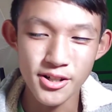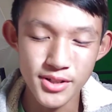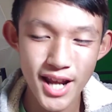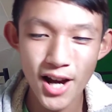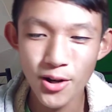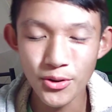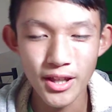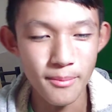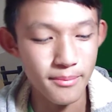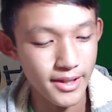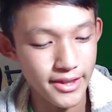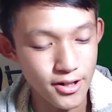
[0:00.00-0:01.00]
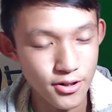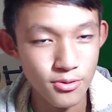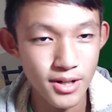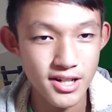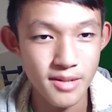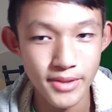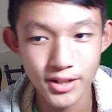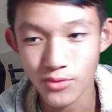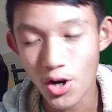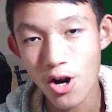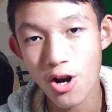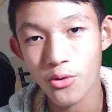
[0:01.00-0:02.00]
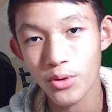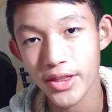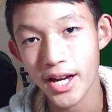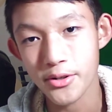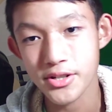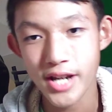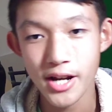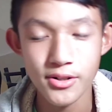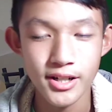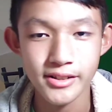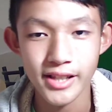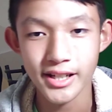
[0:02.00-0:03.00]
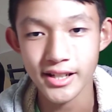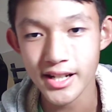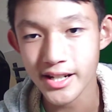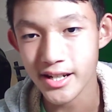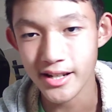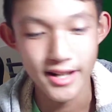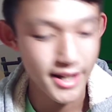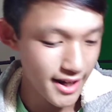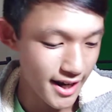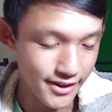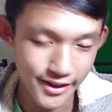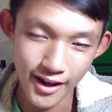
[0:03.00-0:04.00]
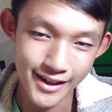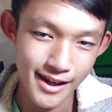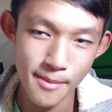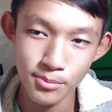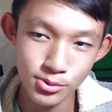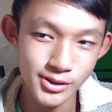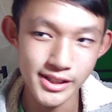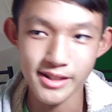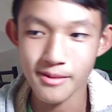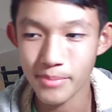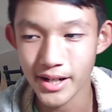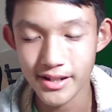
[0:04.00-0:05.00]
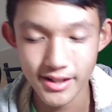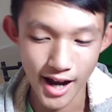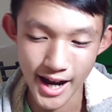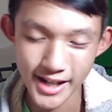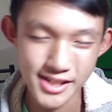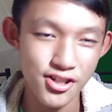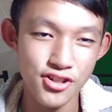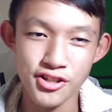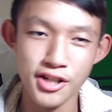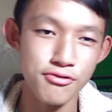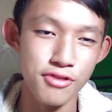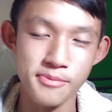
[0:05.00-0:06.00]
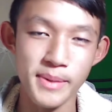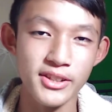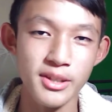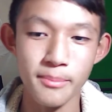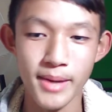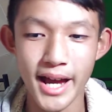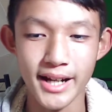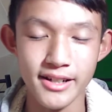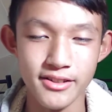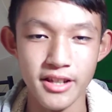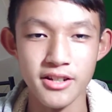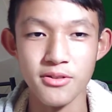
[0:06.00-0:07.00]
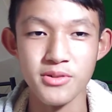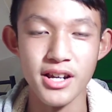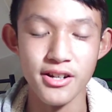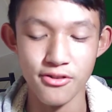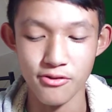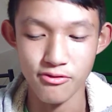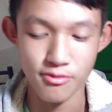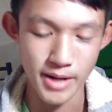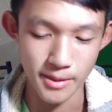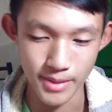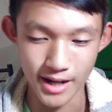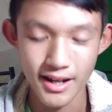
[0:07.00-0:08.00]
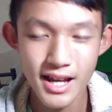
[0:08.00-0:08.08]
tell them they're doing something wrong without sounding like an idiot and I get bullied. But I had to just disrespect them back, and then you get your respect back.